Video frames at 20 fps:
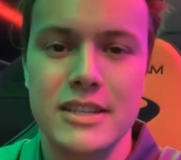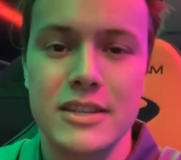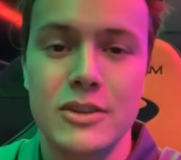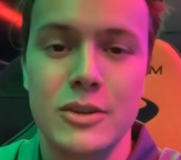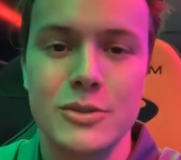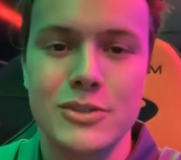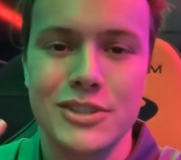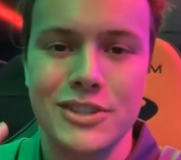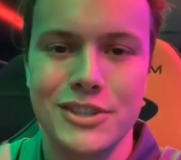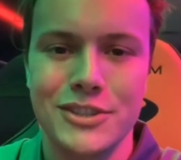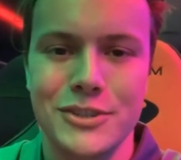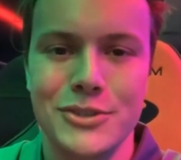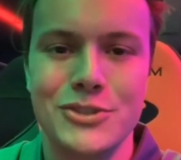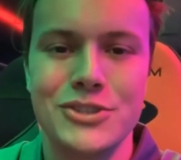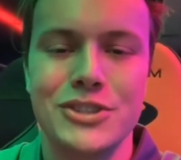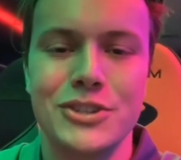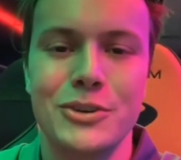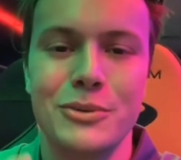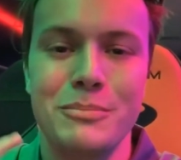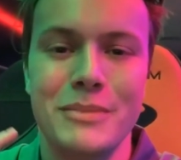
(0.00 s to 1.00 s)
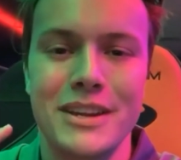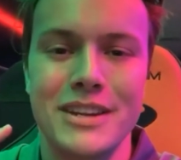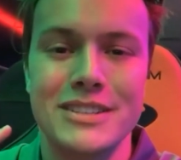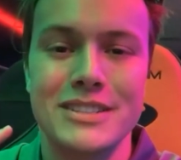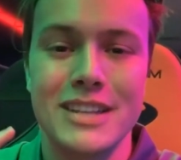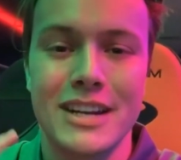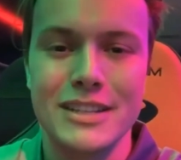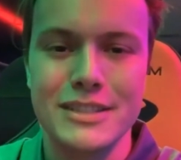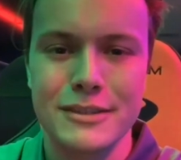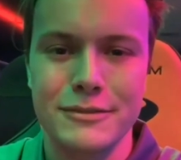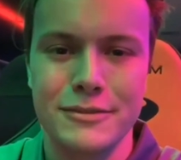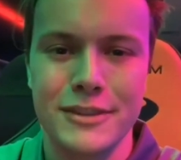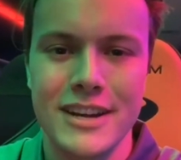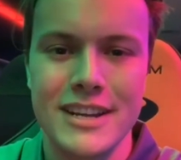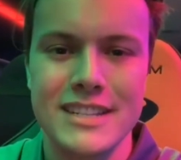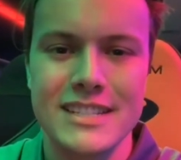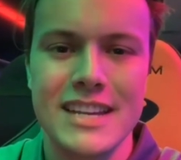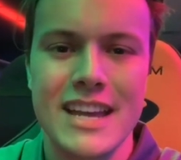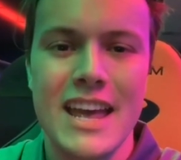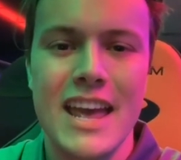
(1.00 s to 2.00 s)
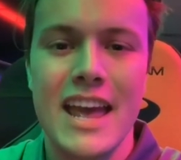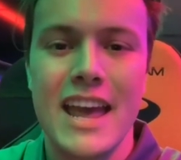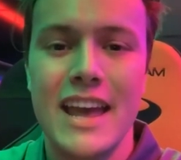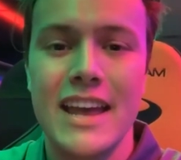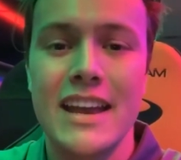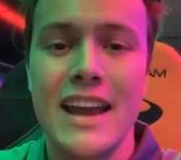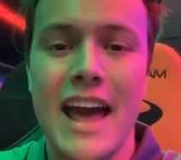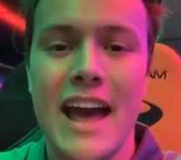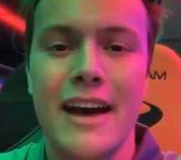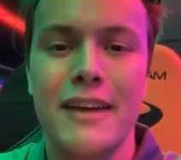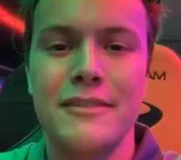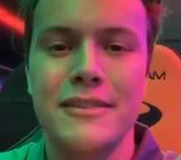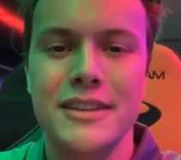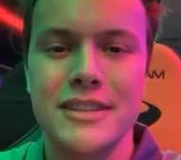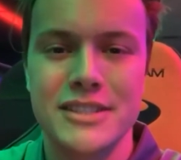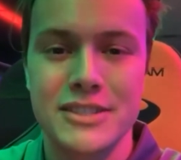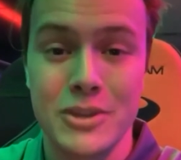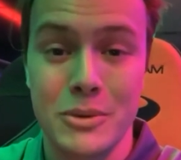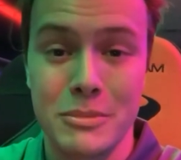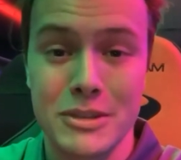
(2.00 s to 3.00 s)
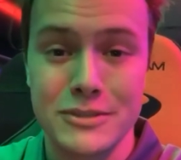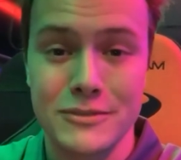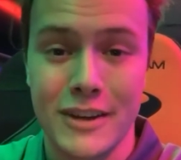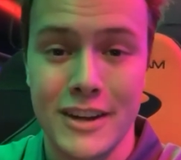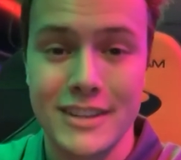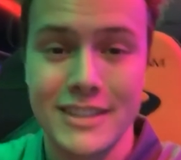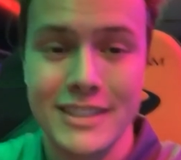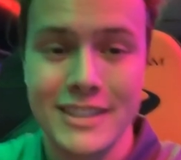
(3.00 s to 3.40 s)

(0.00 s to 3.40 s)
Those are huge. You'll meet tons of friends and have so much fun.